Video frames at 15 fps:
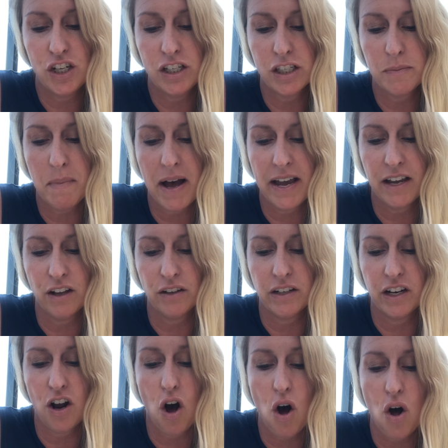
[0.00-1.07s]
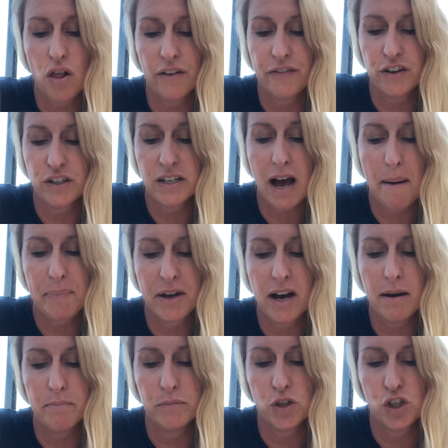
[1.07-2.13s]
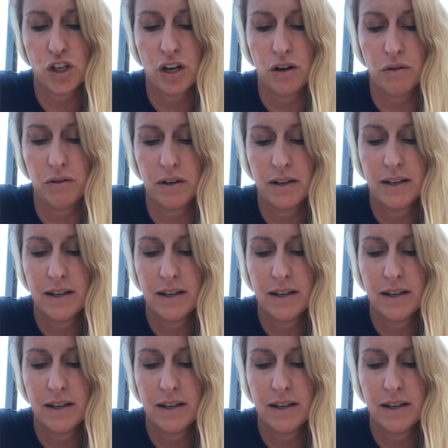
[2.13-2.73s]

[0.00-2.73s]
smiled and all of her top gums showed.